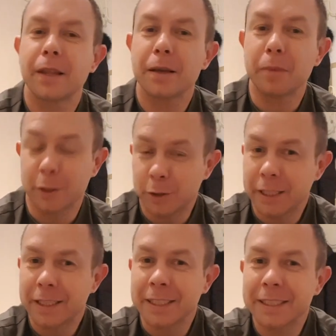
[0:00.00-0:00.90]
But you
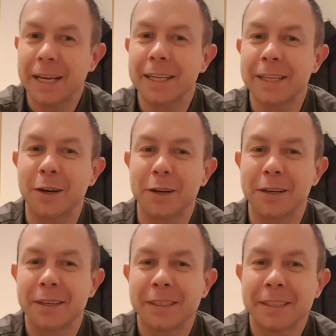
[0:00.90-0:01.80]
sit inside the car
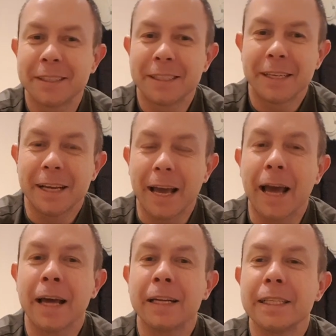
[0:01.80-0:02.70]

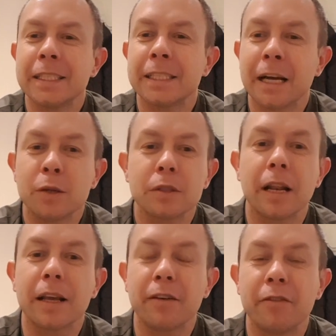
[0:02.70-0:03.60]
and it sounds
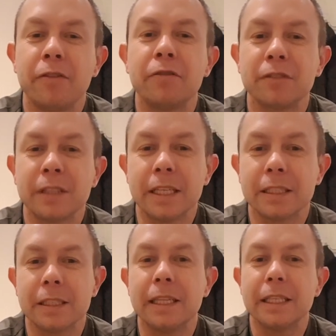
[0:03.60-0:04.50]
like a
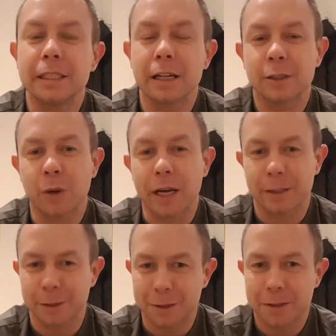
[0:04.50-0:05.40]
50s diesel tractor.